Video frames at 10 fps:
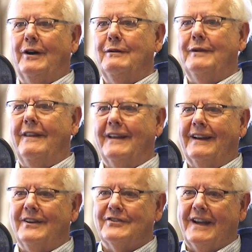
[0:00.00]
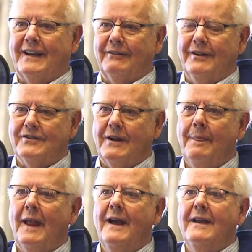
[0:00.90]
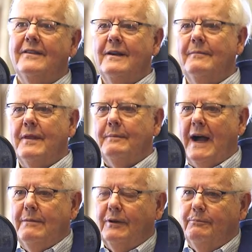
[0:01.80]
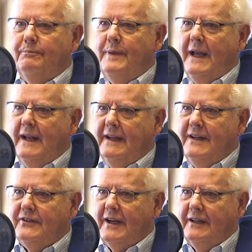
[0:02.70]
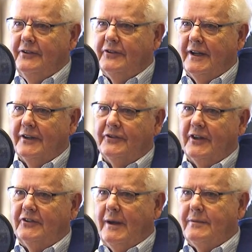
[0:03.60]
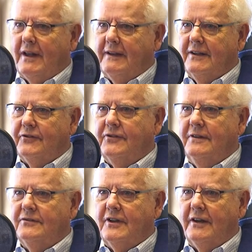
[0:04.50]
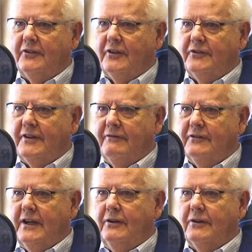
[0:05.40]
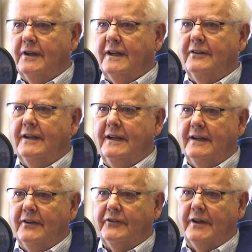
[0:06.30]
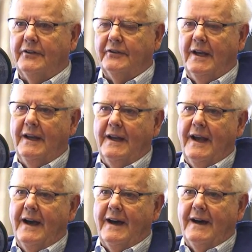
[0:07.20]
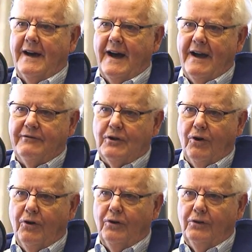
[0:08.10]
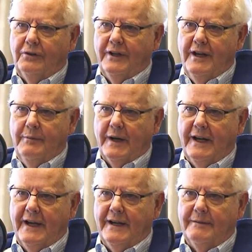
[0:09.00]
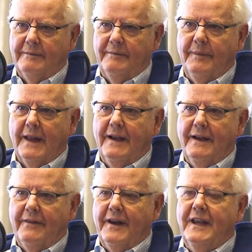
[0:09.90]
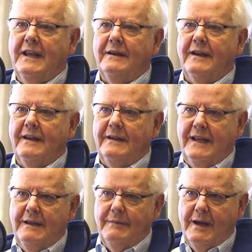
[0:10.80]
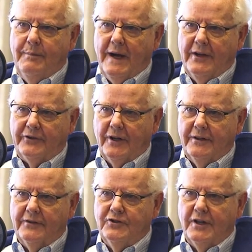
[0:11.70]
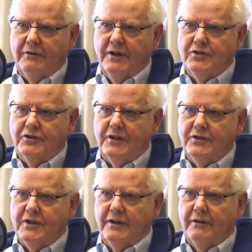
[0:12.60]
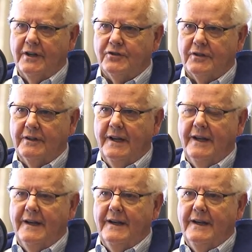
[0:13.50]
poem in the English language. The Bible barely tells us, except I think it's Genesis 17 or 19. It says, I've called Abraham that he, he may pass on generation to generation